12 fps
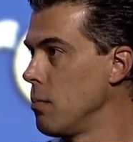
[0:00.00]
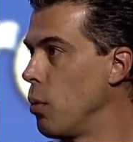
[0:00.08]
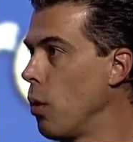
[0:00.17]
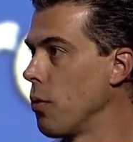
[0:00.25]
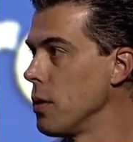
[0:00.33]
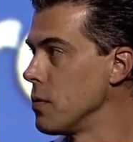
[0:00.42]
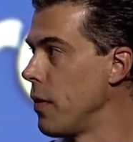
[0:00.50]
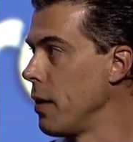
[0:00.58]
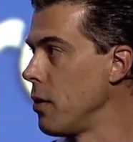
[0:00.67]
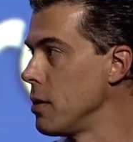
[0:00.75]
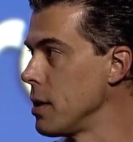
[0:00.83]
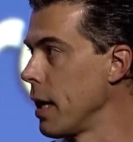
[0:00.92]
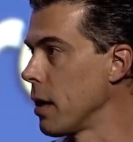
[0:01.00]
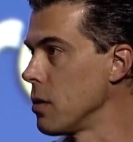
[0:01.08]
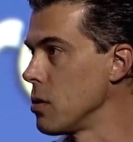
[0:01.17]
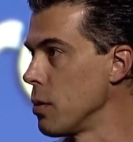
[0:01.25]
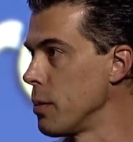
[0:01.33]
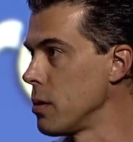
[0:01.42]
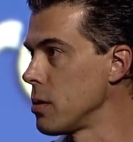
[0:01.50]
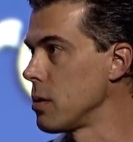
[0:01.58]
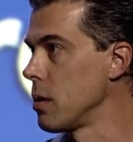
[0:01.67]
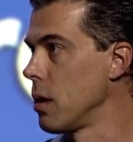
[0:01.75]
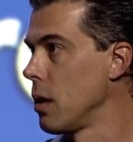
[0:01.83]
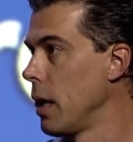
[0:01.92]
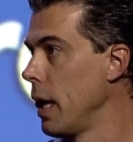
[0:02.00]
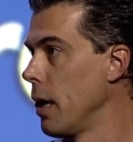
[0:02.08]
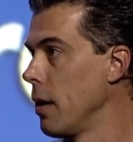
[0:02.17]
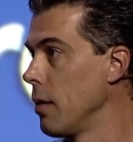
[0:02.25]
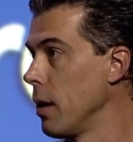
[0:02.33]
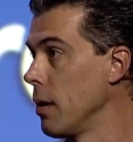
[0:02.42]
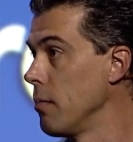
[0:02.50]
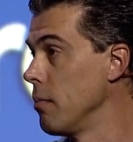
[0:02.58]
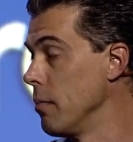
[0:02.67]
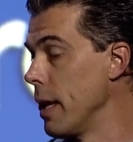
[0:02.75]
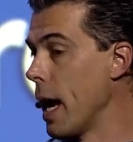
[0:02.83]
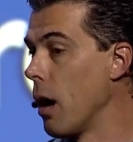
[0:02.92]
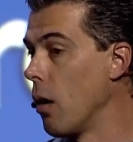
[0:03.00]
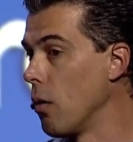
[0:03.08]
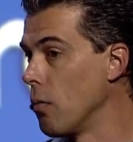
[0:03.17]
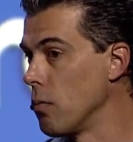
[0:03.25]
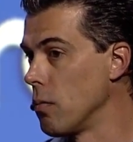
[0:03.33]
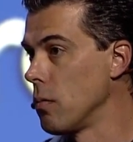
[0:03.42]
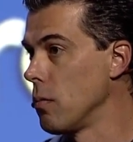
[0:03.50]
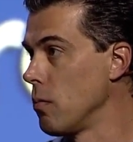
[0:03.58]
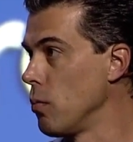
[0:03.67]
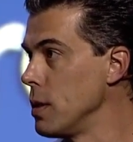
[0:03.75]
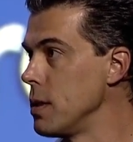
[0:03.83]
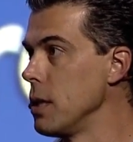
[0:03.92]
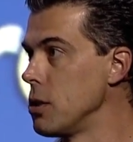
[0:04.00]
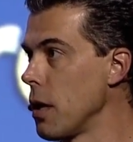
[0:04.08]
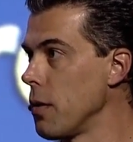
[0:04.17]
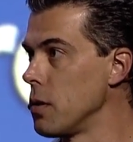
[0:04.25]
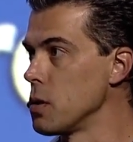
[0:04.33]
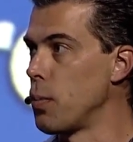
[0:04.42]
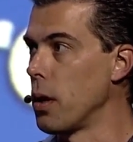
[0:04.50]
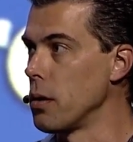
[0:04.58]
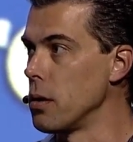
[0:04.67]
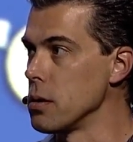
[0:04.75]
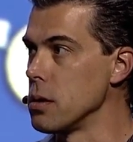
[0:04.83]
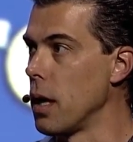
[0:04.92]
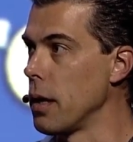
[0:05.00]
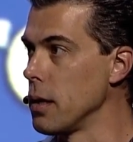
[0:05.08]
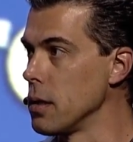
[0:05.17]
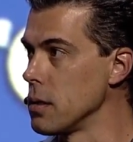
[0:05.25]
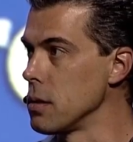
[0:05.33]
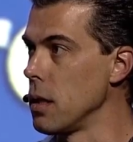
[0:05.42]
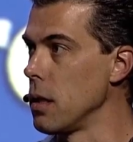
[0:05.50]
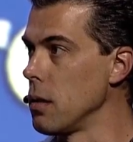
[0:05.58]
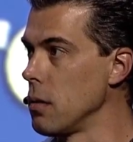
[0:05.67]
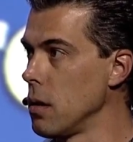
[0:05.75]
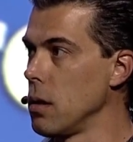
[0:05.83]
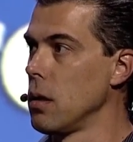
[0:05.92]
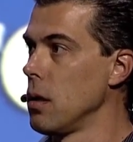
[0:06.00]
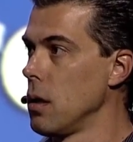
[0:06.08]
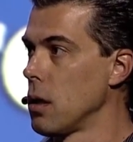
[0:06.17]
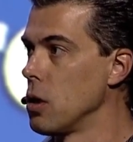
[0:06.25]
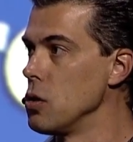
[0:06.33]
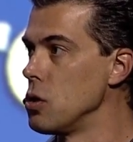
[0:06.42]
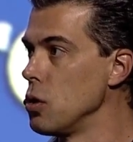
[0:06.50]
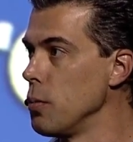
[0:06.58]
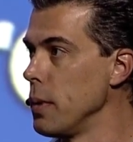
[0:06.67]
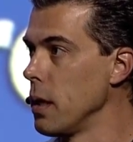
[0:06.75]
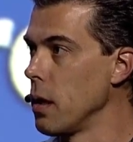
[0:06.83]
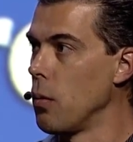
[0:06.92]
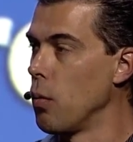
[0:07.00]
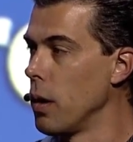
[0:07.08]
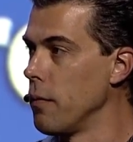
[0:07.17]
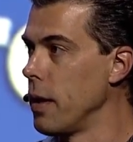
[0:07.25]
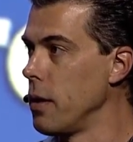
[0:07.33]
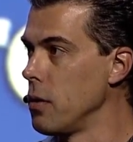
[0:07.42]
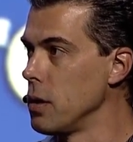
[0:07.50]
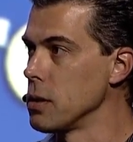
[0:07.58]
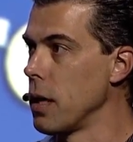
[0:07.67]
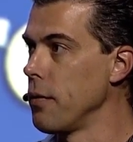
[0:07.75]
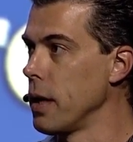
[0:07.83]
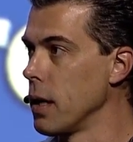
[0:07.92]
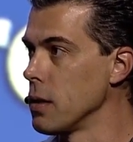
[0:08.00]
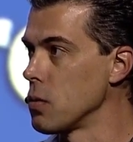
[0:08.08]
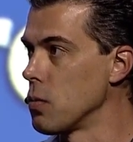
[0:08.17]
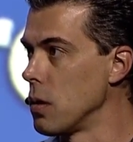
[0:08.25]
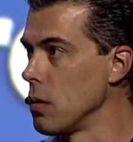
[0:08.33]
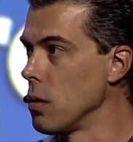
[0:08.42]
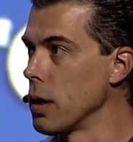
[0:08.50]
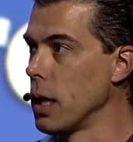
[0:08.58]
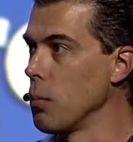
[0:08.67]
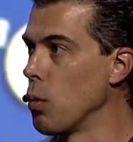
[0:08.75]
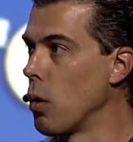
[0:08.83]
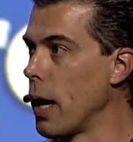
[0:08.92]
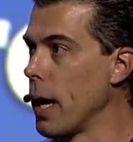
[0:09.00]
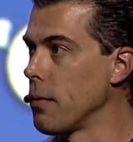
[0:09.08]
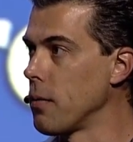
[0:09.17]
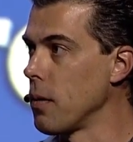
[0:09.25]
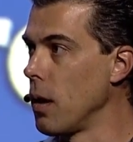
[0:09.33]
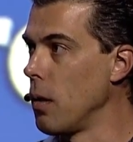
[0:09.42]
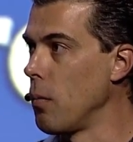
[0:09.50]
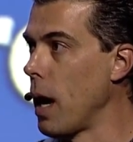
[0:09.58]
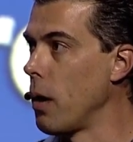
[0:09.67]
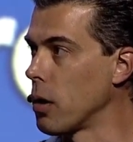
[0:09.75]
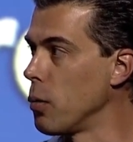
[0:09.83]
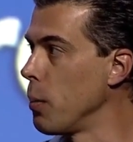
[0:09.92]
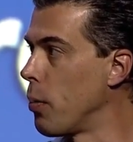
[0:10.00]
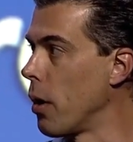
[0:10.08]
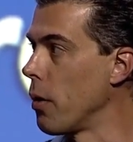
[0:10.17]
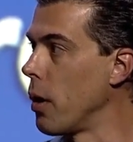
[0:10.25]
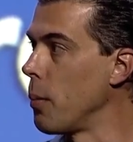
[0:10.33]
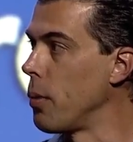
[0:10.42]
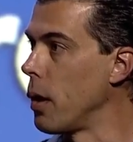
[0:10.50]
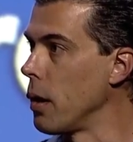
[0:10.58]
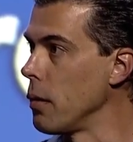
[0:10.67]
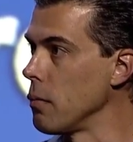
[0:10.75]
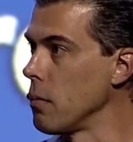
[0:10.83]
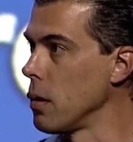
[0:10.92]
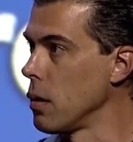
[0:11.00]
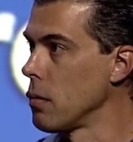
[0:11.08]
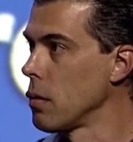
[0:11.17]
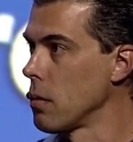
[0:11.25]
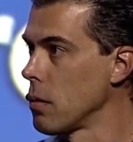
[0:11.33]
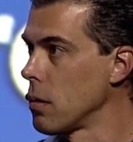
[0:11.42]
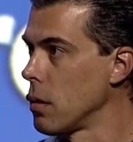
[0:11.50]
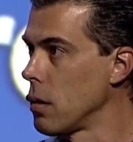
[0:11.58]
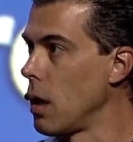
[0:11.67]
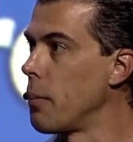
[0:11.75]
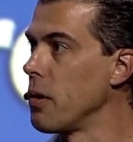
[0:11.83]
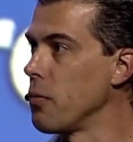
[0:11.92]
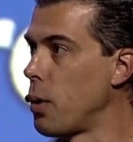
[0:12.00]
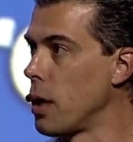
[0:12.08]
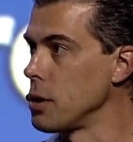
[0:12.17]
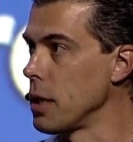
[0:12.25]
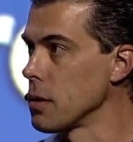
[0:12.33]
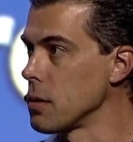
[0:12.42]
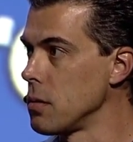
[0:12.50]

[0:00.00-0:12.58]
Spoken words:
both as vendors and consumers. And now we see each other as partners, not as consuming what a vendor is giving us. We're looking more at how can we partner up on collaborative projects.